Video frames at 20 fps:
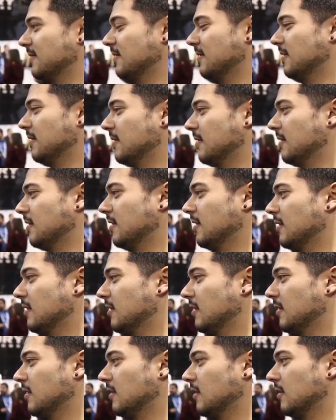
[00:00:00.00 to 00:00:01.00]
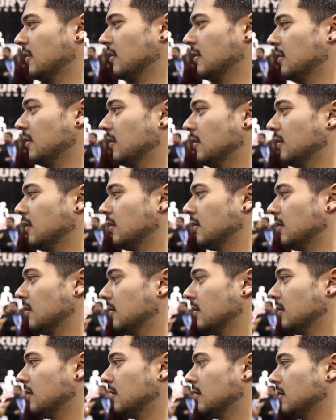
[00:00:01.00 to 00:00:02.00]

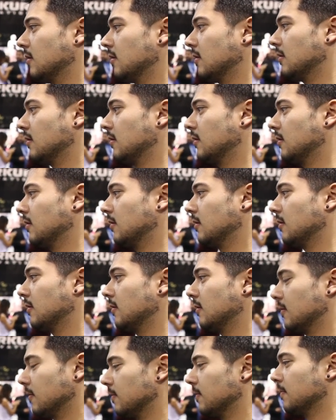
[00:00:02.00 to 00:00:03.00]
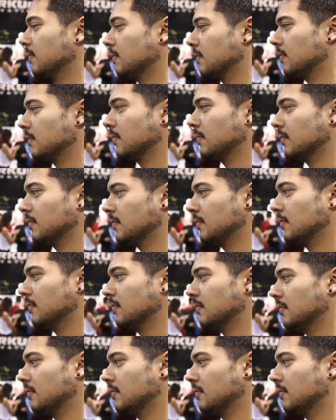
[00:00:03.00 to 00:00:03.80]
The person shown says nothing.